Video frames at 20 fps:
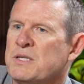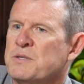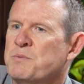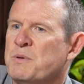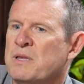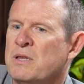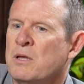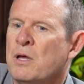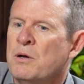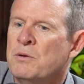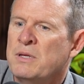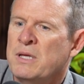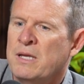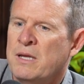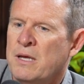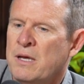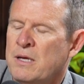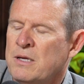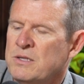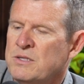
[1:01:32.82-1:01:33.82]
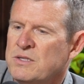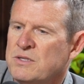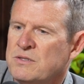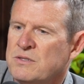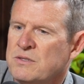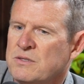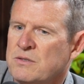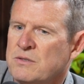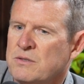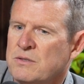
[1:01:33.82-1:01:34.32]
with
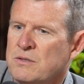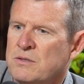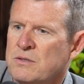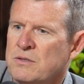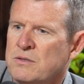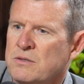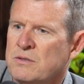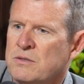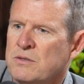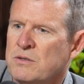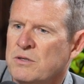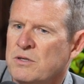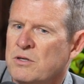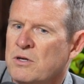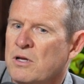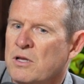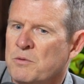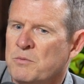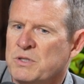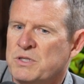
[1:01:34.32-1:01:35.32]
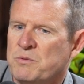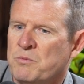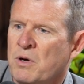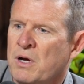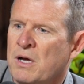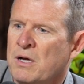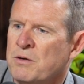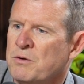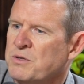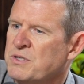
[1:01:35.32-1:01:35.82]
loneliness, and call it what you
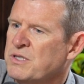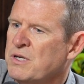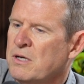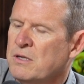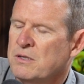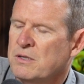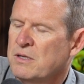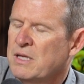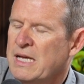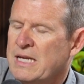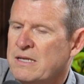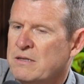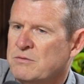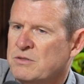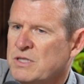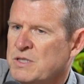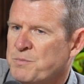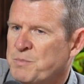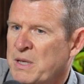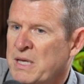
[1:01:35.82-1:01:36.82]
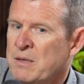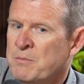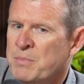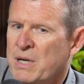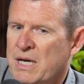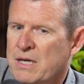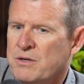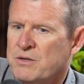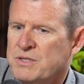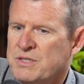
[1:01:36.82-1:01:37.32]
want, or solid, like just being
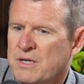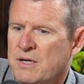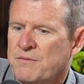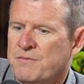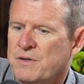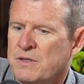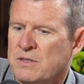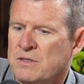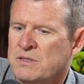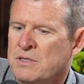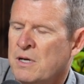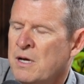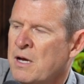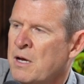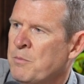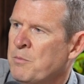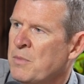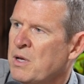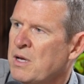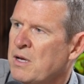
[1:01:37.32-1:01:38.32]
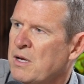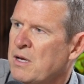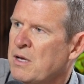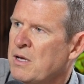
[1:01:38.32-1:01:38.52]
by yourself all the time,